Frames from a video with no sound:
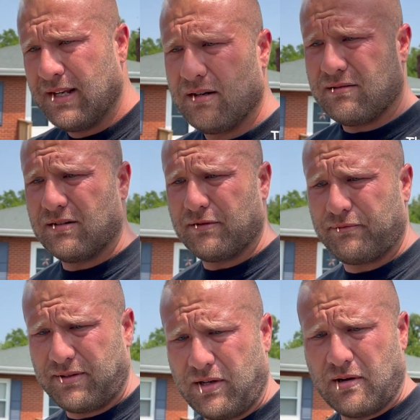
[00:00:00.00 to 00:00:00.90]
Or if
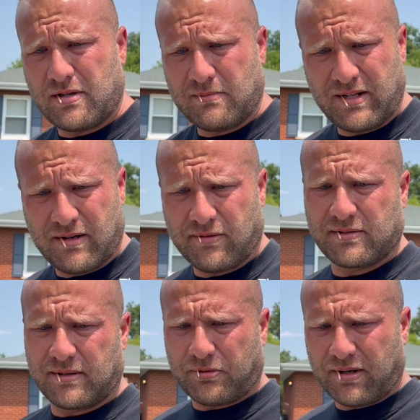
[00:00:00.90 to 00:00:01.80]
you know somebody that
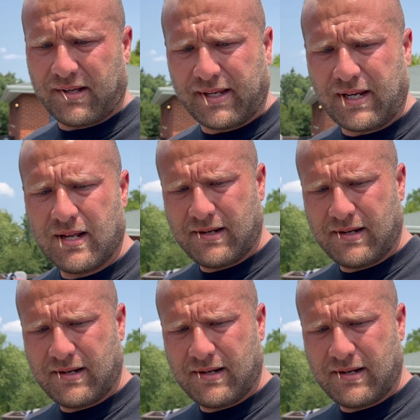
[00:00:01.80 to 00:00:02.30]
works at Pirelli,